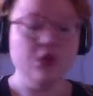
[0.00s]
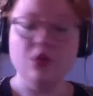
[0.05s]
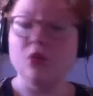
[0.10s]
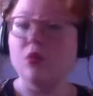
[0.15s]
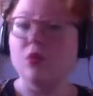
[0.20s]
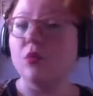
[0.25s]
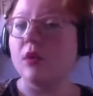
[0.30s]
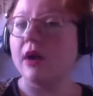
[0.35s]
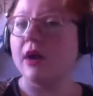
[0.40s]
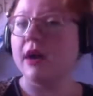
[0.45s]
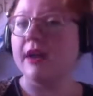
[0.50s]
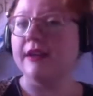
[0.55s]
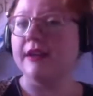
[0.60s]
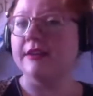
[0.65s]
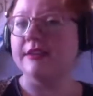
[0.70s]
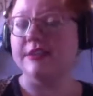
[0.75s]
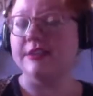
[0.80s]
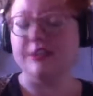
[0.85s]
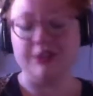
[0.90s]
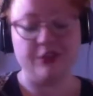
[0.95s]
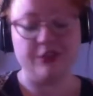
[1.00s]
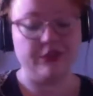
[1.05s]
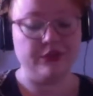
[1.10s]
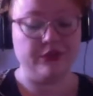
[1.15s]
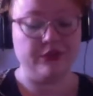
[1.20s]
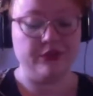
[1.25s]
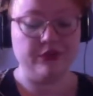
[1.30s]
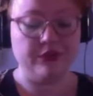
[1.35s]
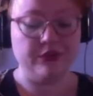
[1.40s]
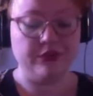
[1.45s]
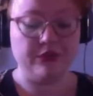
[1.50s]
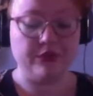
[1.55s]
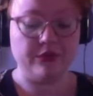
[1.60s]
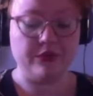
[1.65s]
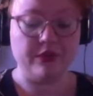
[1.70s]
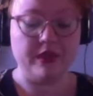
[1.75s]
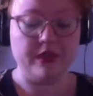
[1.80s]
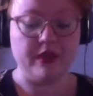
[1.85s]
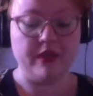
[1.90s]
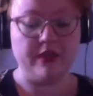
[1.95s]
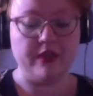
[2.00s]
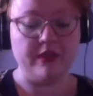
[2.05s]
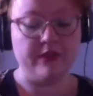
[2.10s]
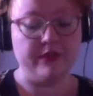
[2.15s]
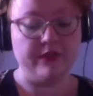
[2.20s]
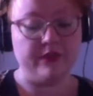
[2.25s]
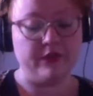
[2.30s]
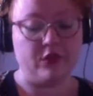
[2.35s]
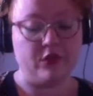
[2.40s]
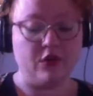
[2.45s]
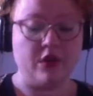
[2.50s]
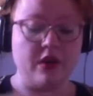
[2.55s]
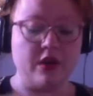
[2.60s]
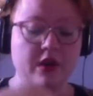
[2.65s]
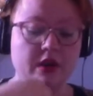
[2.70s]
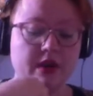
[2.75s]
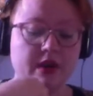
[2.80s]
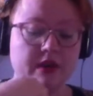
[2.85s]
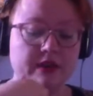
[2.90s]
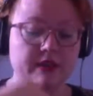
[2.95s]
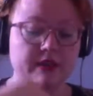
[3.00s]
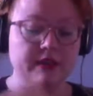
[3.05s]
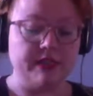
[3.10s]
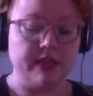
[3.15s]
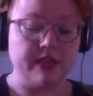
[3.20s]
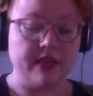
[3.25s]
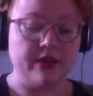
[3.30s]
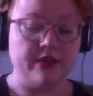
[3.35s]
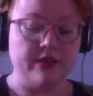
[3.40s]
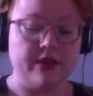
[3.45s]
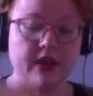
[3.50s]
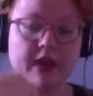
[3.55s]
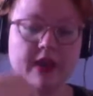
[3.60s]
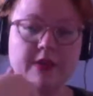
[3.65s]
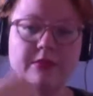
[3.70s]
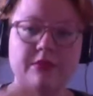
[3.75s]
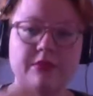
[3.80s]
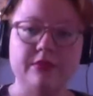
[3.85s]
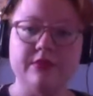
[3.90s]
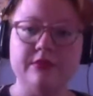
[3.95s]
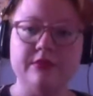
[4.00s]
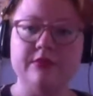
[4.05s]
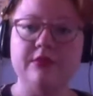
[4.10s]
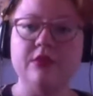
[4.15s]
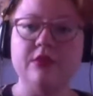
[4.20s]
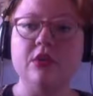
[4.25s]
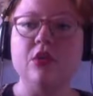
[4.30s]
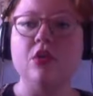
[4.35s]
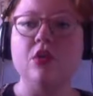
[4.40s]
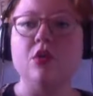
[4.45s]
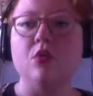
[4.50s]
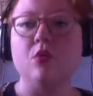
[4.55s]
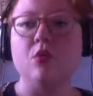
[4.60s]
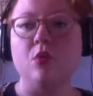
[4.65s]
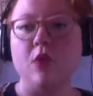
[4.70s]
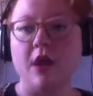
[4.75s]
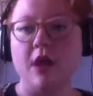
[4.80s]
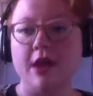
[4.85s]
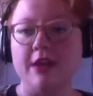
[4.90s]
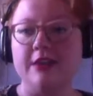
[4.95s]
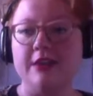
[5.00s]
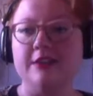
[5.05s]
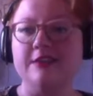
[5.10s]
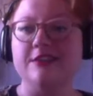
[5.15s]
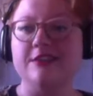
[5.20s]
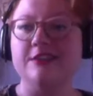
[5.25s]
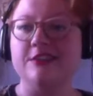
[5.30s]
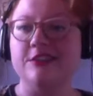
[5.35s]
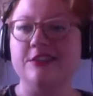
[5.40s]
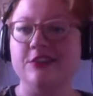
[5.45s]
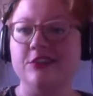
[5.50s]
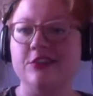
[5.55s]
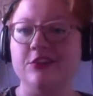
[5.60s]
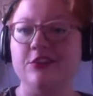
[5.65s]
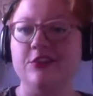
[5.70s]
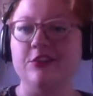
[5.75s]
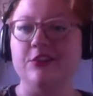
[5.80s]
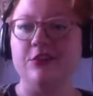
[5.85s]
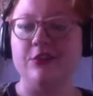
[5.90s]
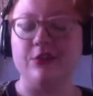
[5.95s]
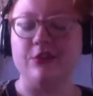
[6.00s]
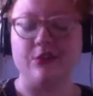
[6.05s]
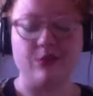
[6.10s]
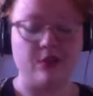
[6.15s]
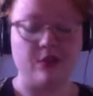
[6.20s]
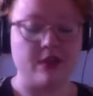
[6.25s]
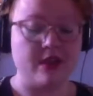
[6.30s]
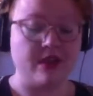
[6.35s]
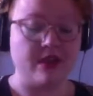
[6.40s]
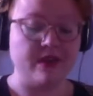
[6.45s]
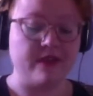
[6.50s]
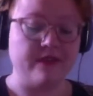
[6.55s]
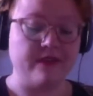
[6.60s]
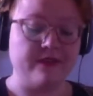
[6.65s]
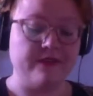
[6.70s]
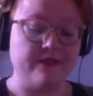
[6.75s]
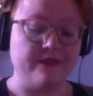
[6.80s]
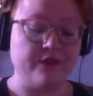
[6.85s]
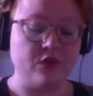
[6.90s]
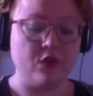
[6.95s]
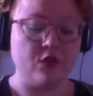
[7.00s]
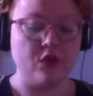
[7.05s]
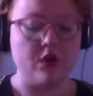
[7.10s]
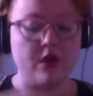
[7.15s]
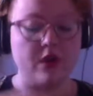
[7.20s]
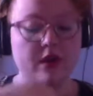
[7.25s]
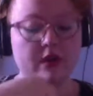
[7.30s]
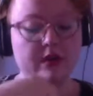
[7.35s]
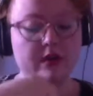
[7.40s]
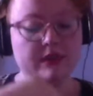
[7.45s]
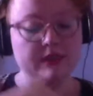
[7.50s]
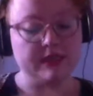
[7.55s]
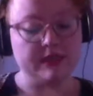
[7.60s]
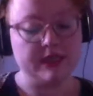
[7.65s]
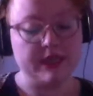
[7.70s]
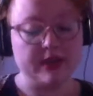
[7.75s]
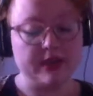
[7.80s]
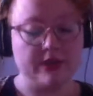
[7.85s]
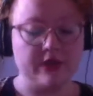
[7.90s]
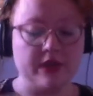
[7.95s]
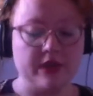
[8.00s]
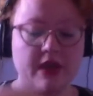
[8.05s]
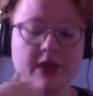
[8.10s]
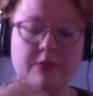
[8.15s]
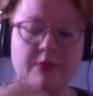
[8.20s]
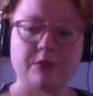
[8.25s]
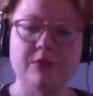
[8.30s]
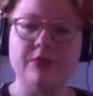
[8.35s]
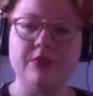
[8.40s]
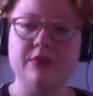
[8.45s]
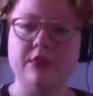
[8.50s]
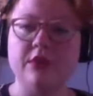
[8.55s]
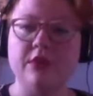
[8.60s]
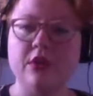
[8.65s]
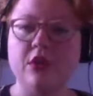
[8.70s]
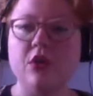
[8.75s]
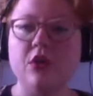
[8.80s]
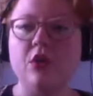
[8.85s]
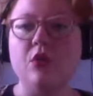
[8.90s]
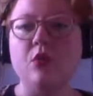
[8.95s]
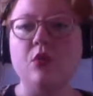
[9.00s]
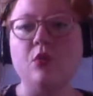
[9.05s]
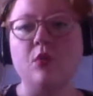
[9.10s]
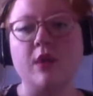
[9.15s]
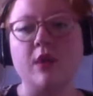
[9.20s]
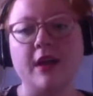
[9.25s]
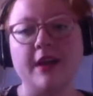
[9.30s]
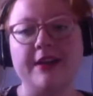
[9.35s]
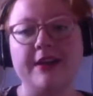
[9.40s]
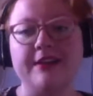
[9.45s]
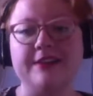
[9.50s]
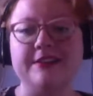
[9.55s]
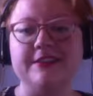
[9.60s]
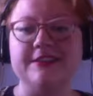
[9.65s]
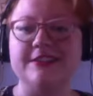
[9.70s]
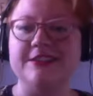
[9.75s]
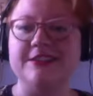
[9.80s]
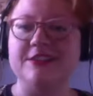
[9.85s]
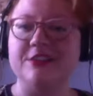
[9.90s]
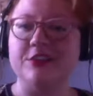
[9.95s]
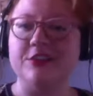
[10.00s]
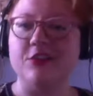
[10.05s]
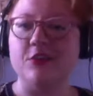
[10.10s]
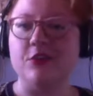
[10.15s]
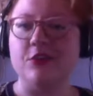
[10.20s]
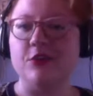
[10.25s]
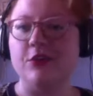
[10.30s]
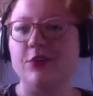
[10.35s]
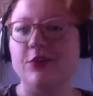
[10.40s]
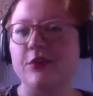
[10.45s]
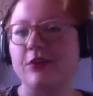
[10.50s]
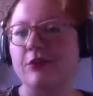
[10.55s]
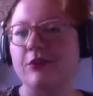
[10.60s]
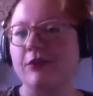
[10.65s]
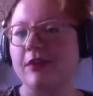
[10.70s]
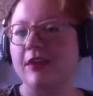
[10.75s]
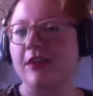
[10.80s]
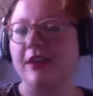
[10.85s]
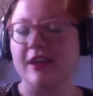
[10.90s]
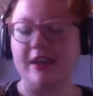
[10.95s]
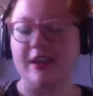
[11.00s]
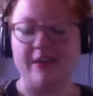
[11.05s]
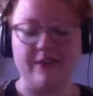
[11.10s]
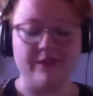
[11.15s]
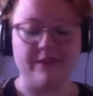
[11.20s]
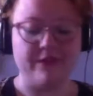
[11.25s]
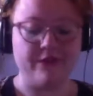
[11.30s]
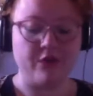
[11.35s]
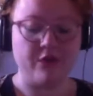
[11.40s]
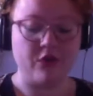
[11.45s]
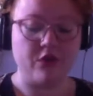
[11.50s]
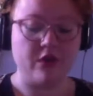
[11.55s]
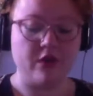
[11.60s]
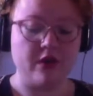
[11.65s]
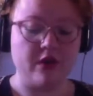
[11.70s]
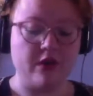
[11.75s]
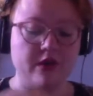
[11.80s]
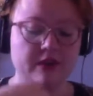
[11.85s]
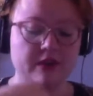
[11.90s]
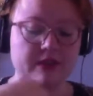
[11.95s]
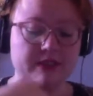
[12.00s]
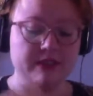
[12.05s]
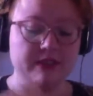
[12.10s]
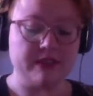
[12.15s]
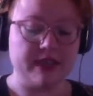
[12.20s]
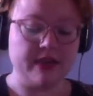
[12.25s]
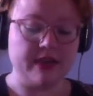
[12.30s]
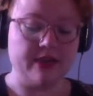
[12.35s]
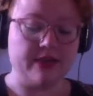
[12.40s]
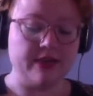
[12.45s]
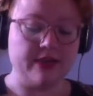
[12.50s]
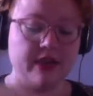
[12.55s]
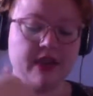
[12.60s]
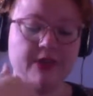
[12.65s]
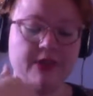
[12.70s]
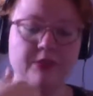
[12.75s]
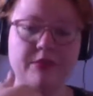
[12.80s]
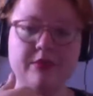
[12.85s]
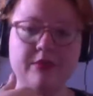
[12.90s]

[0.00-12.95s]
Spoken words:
1, 2, 3, 4, down, up. 1, 2, 3, 4, down, up. 1, 2, 3, 4, down, up.